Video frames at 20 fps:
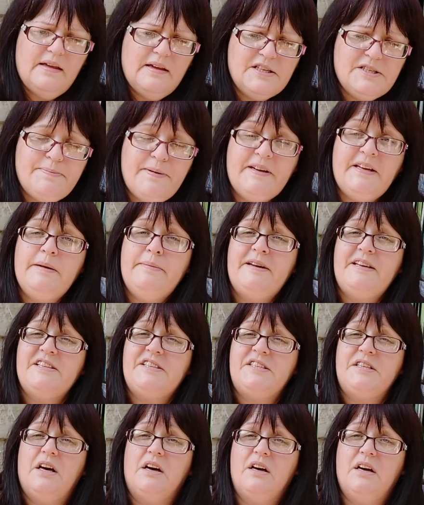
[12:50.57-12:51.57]
Speaking of being a
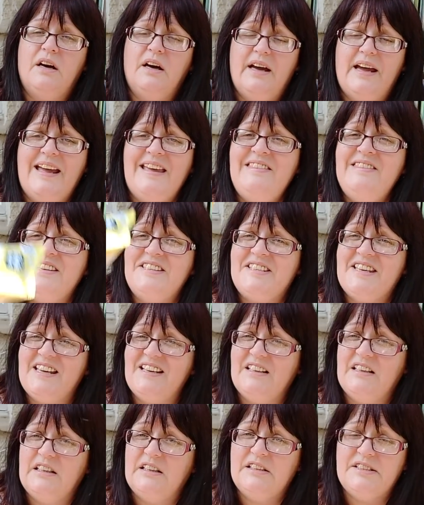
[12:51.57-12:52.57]
sucker, in the
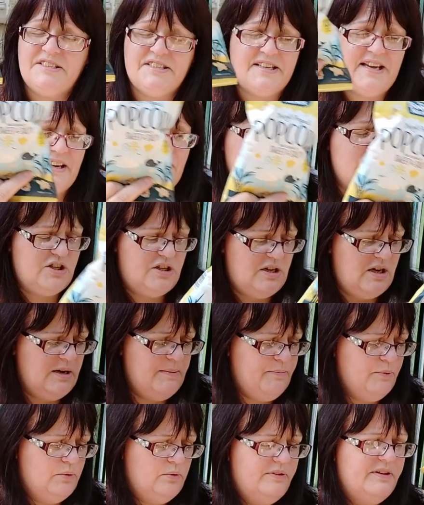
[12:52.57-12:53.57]
tills section I
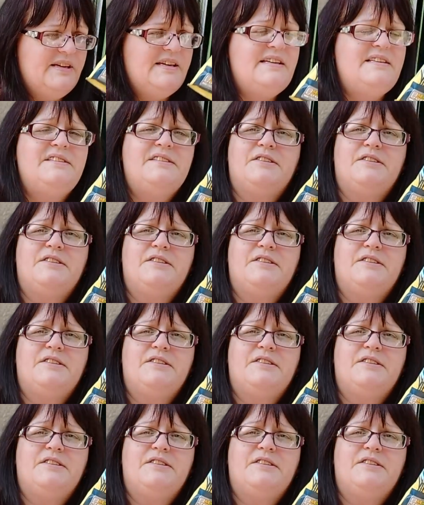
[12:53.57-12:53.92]
bought these.